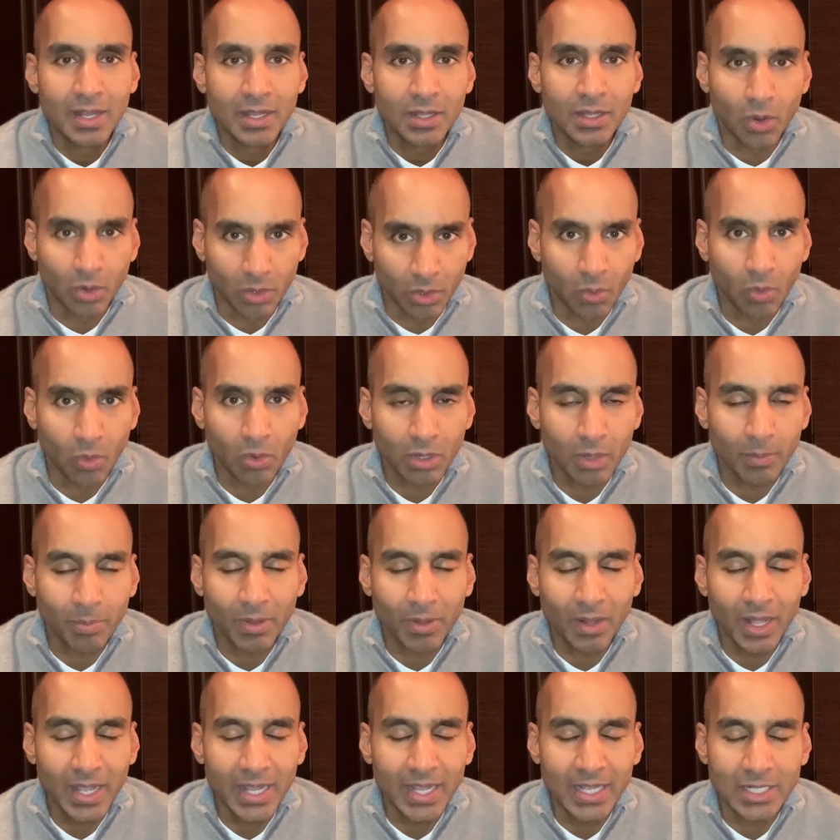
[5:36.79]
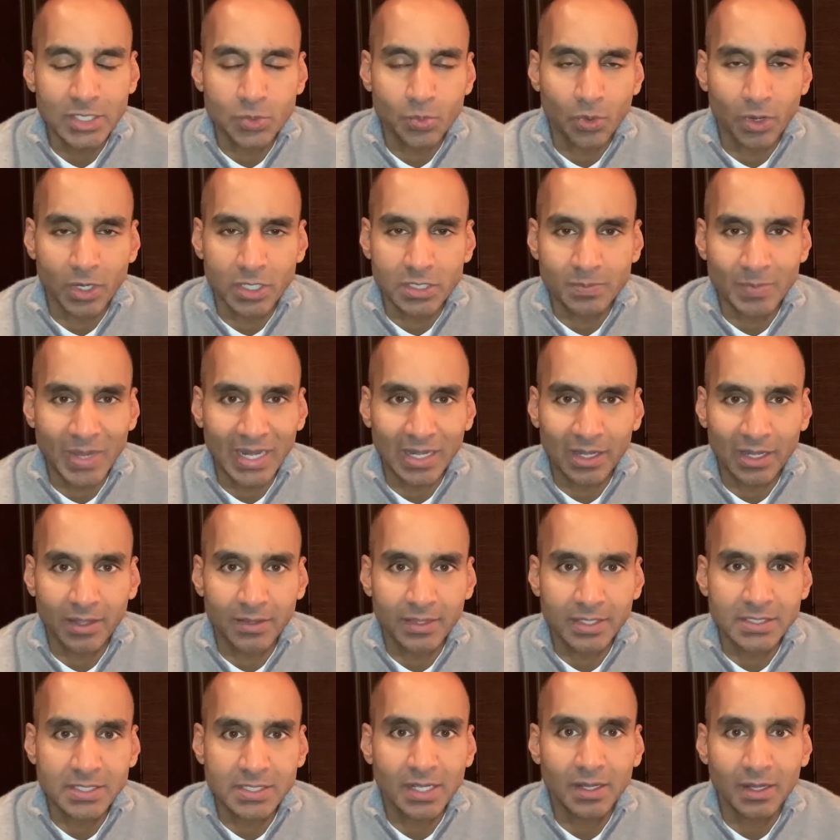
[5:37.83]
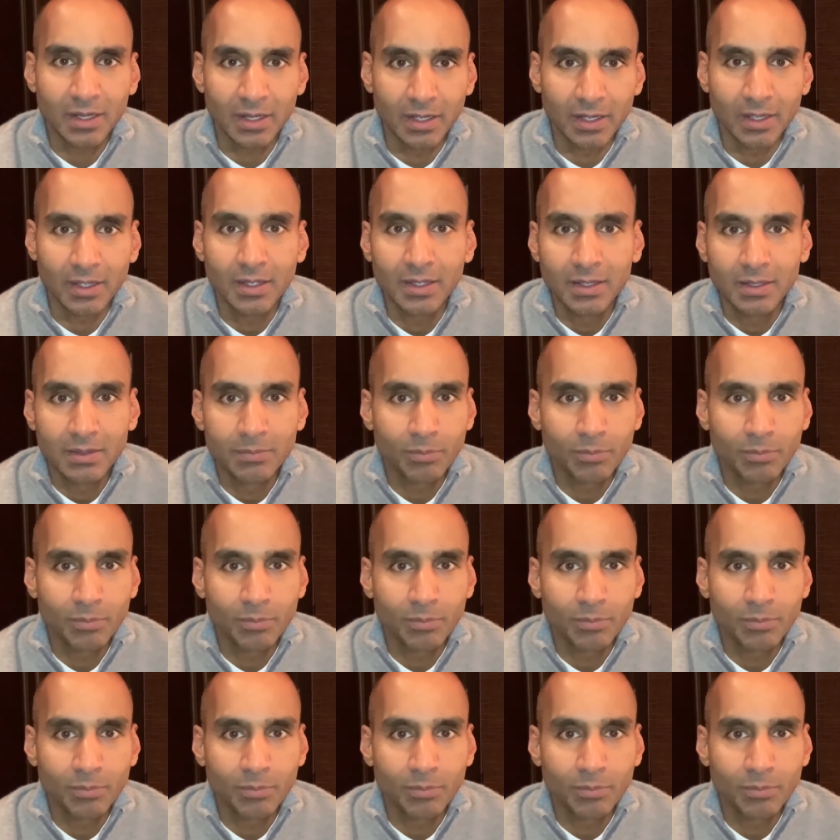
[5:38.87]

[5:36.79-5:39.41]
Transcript: An oral appliance works mainly on the tongue.